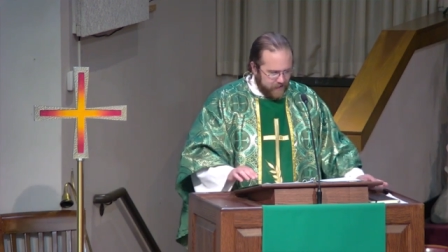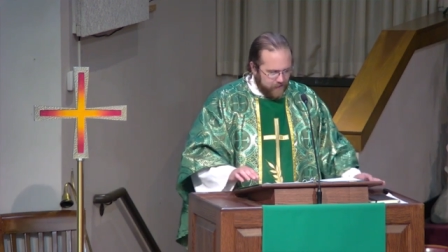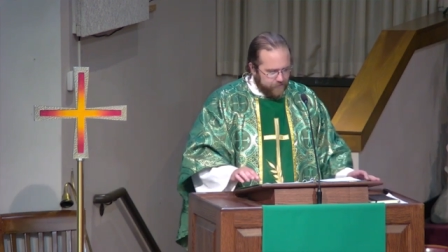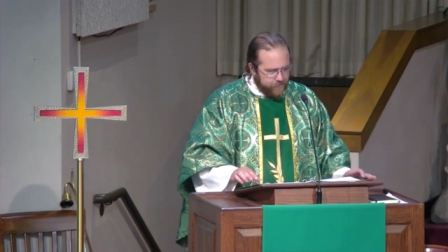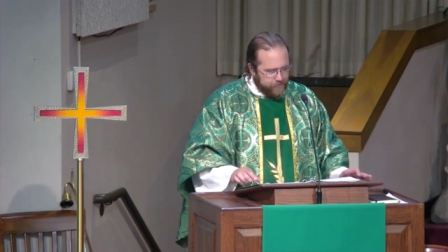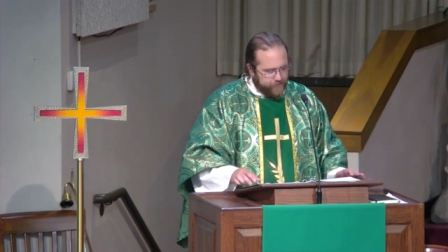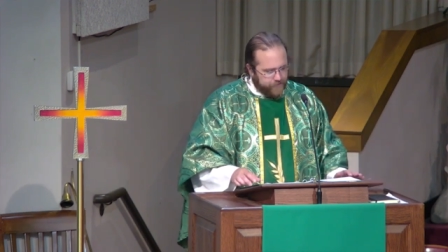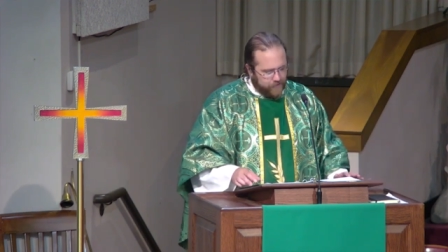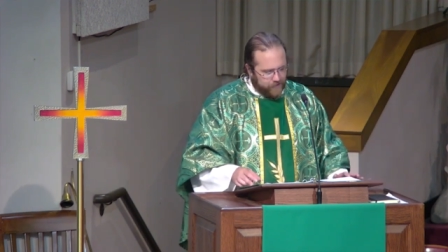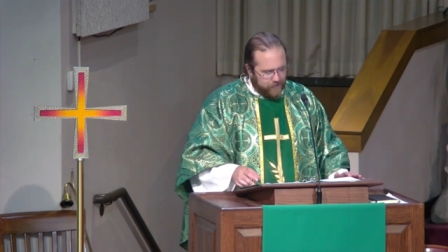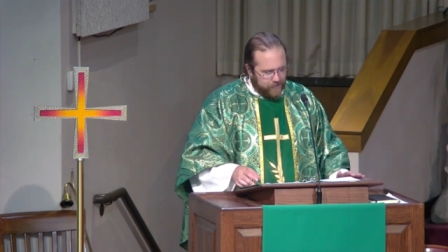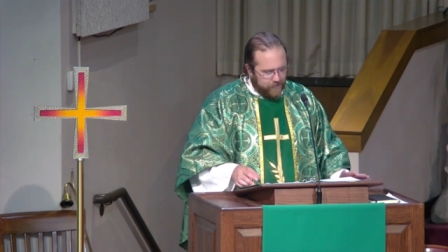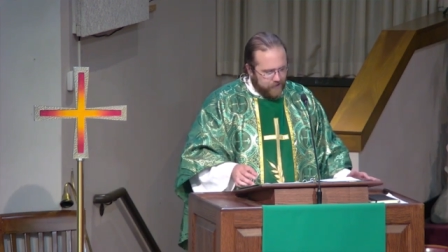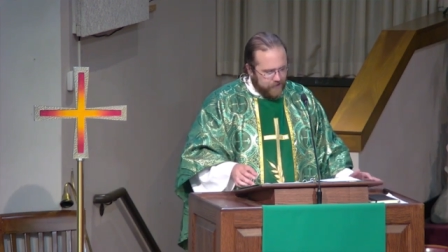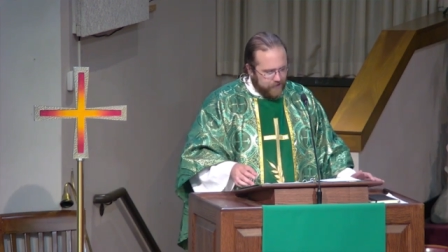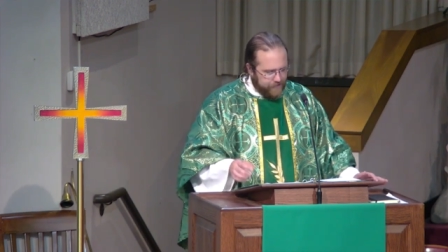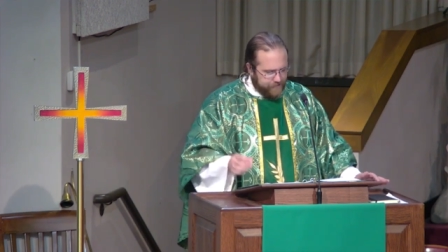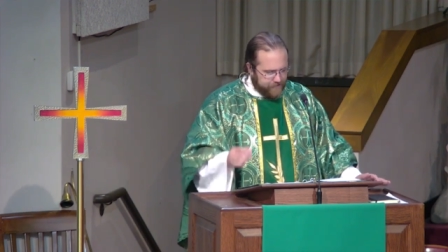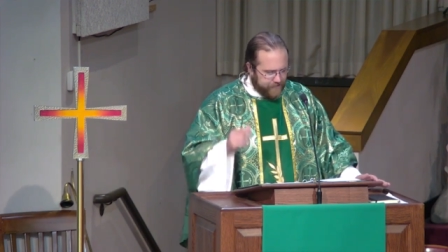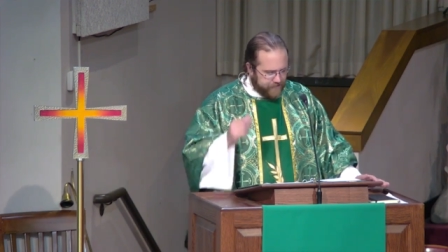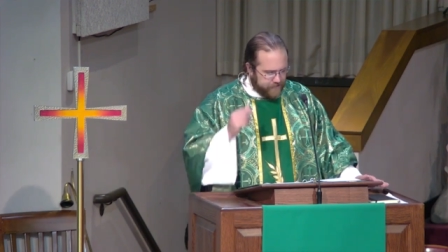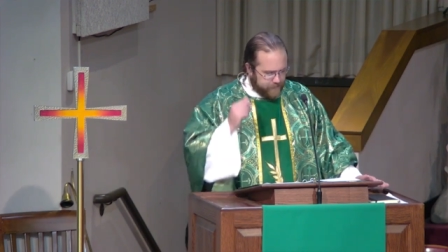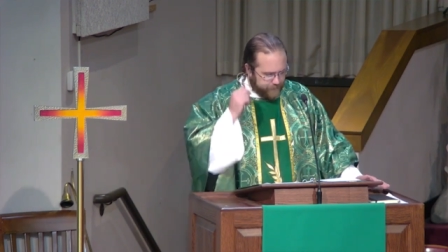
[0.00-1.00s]
for the
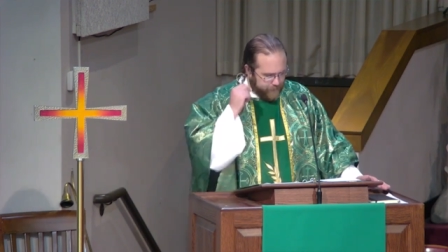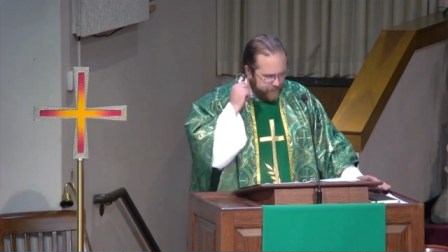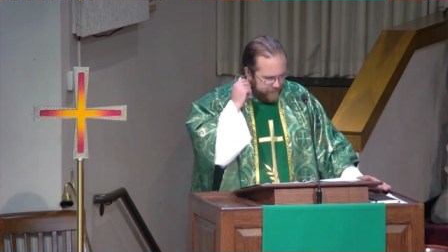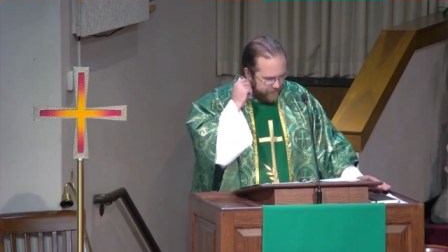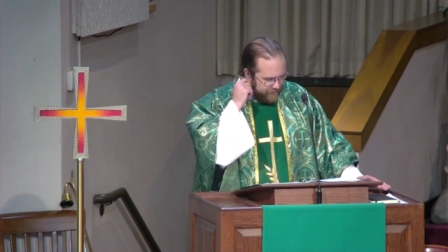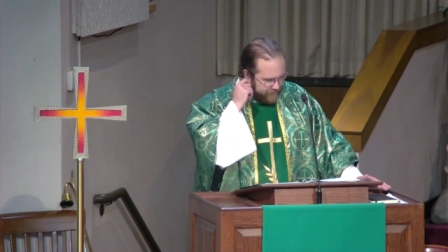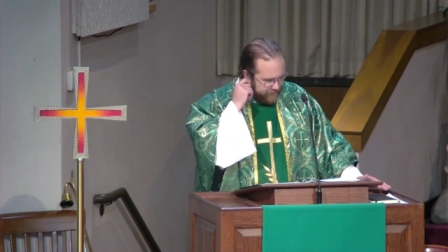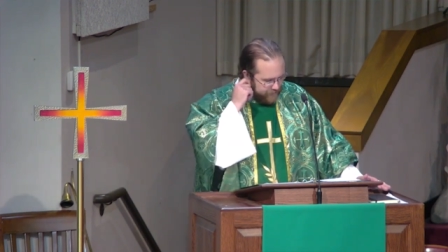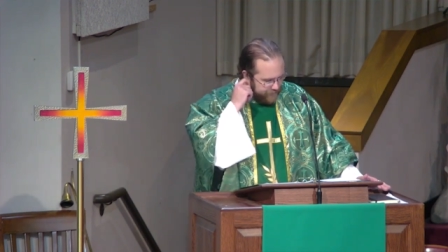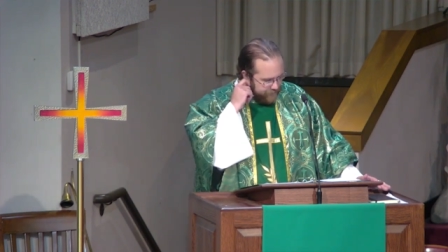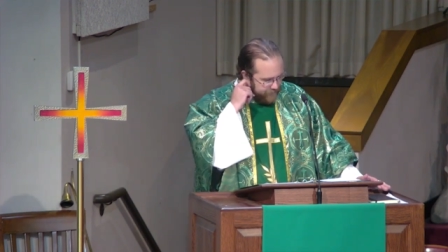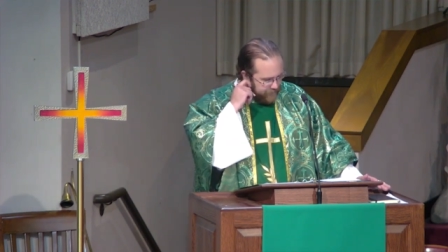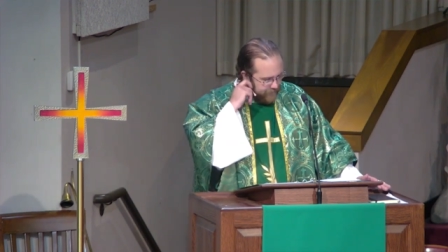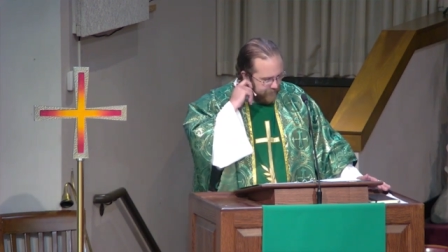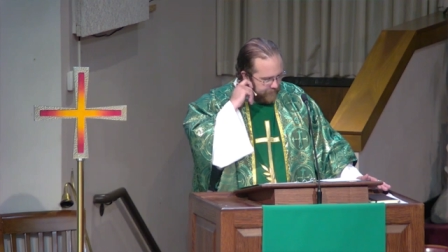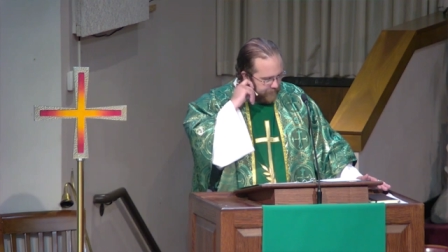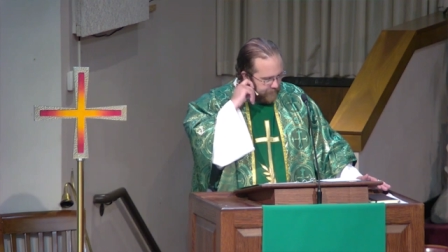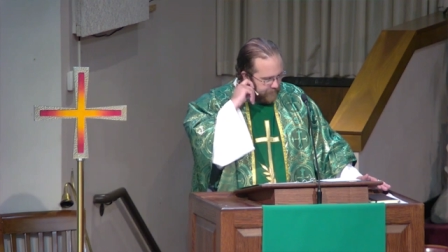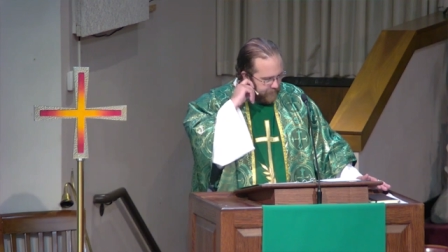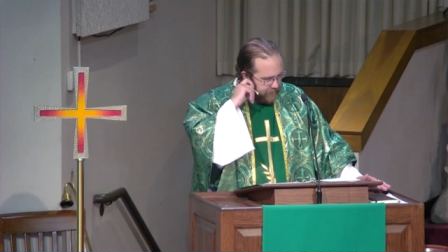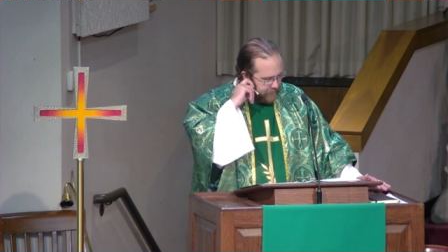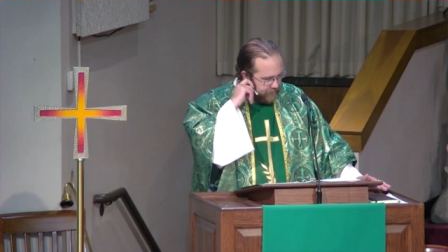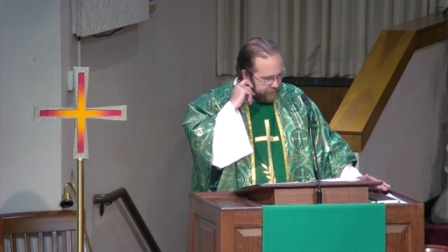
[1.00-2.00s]
law of the Spirit
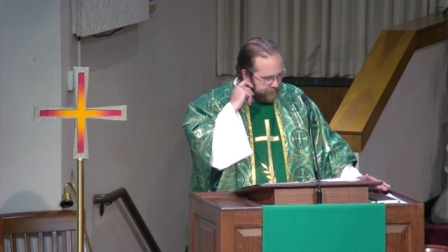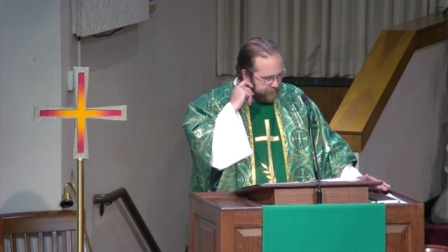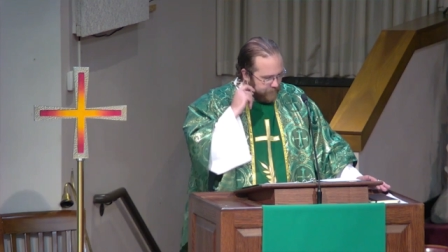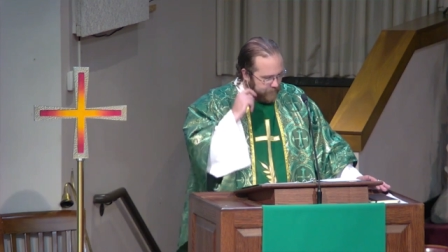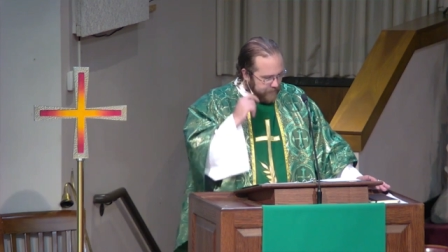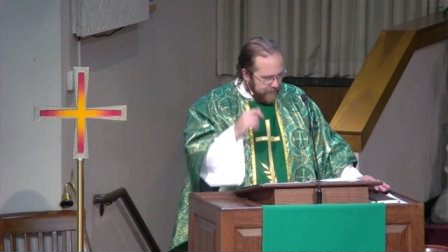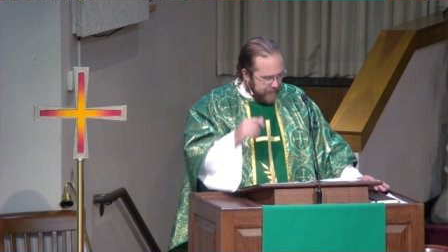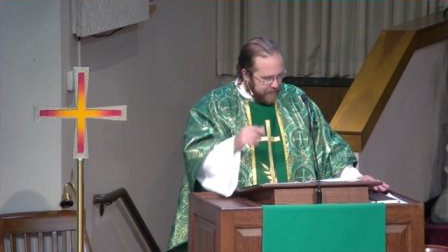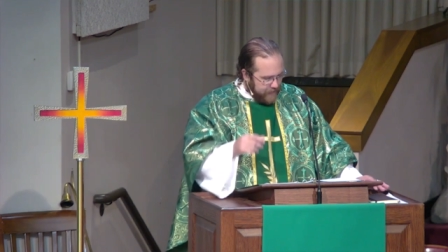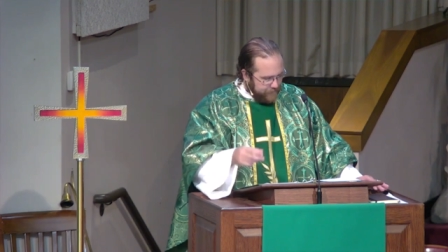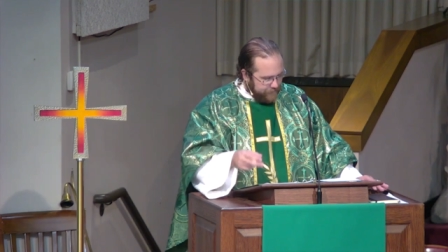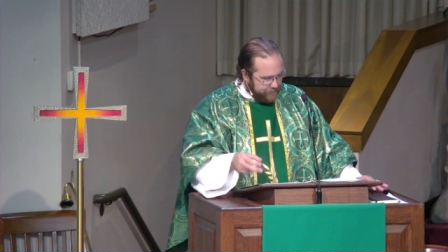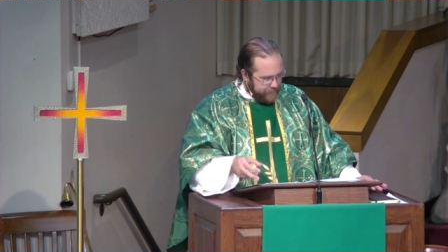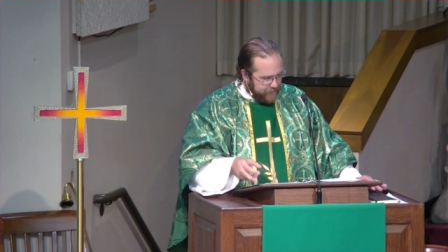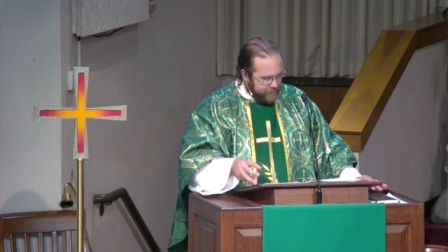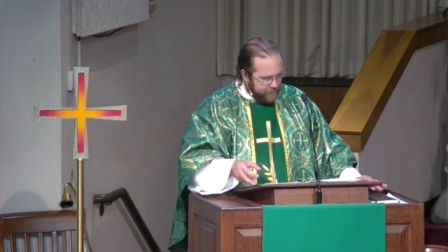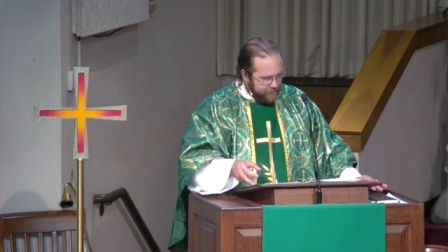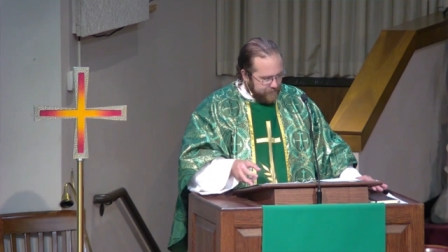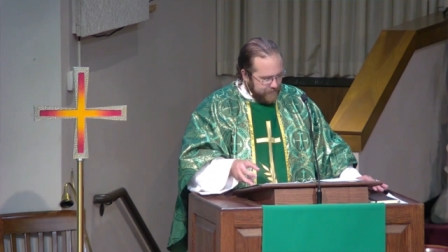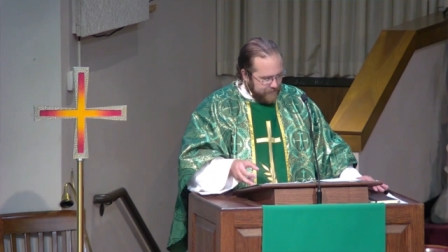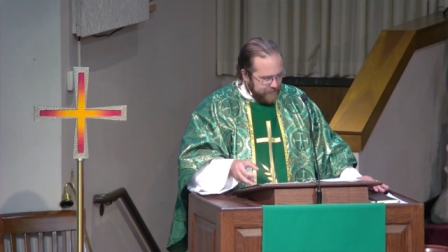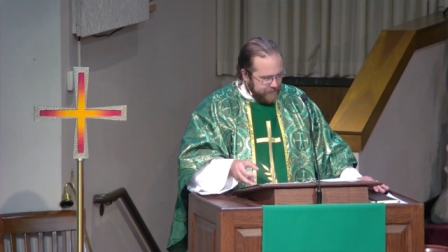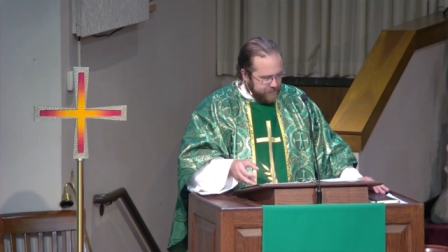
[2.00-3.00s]
of life
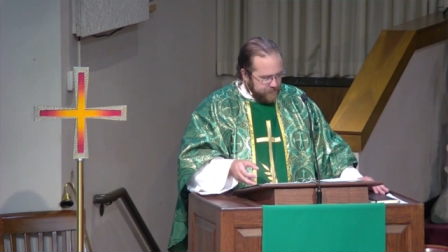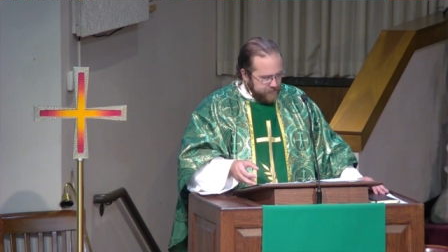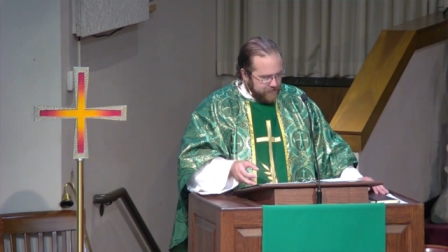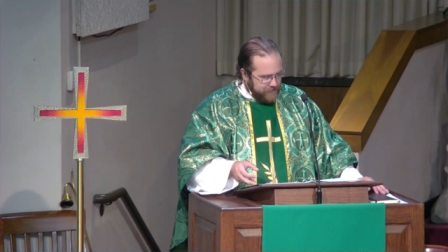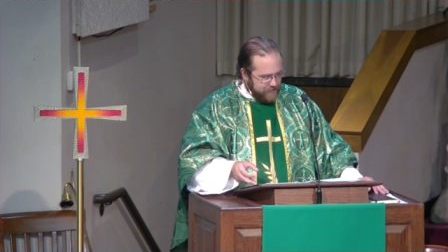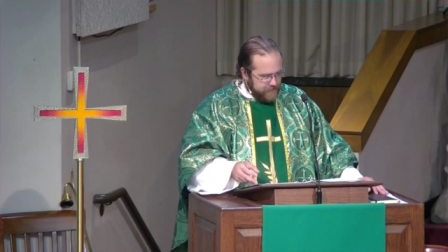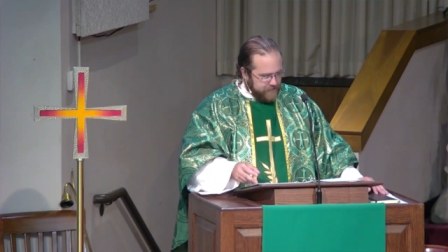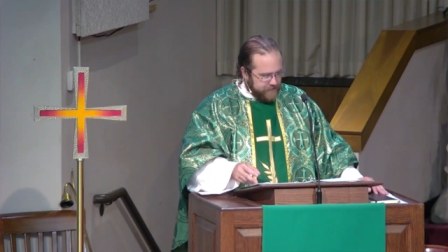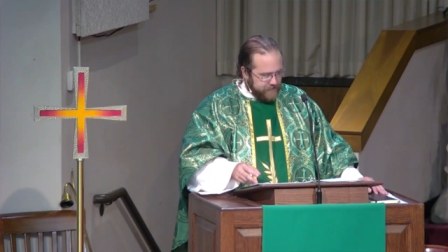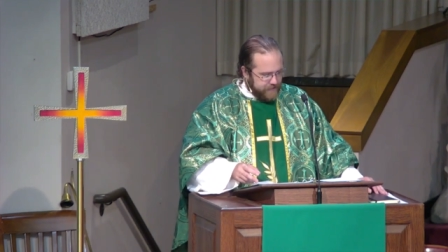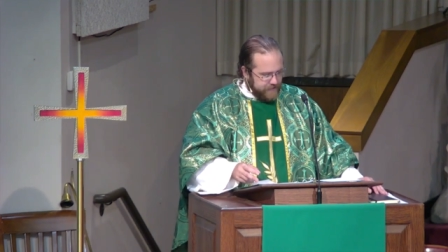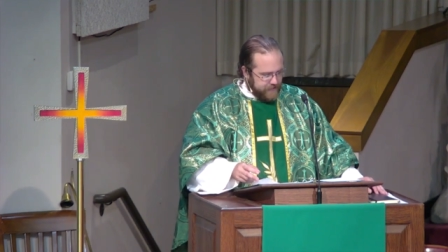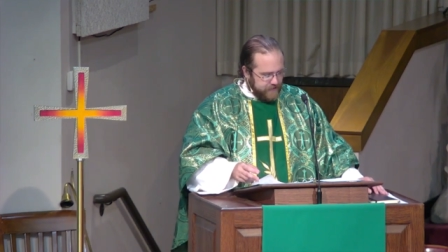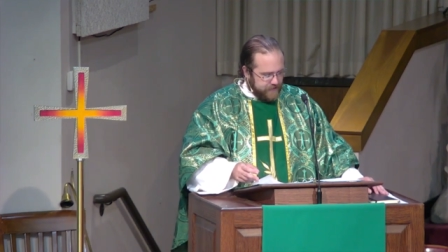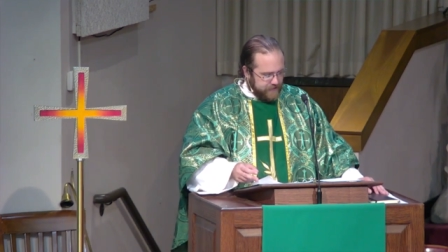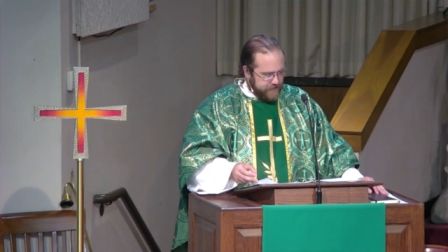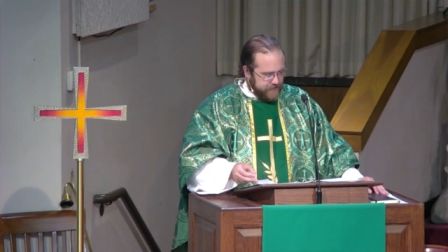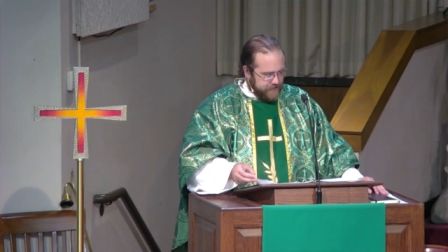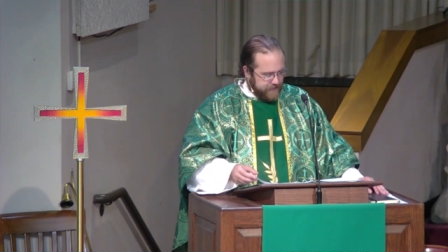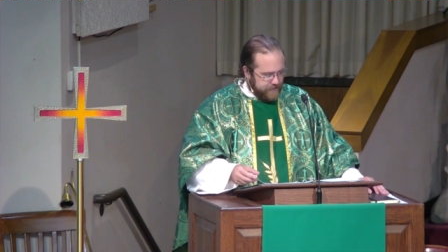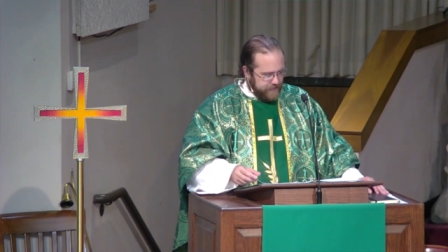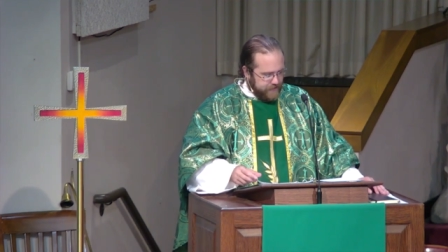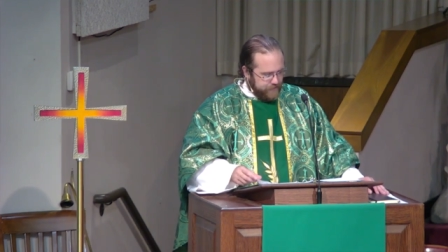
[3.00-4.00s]
in Christ Jesus has
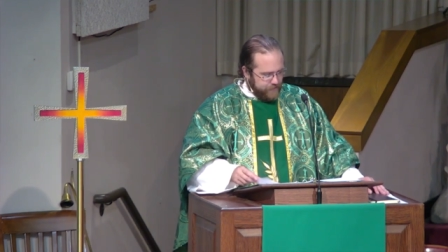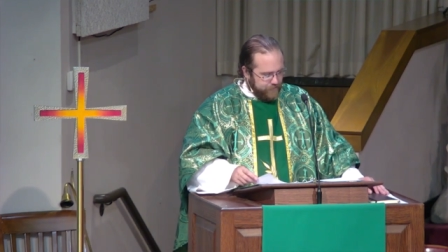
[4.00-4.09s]
set